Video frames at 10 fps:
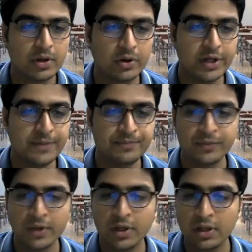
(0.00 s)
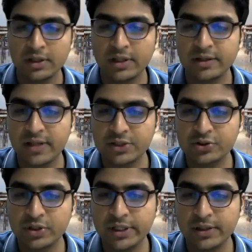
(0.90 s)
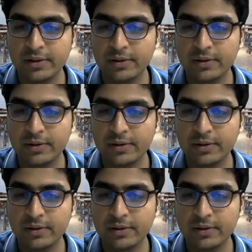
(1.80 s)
Okay, this is actually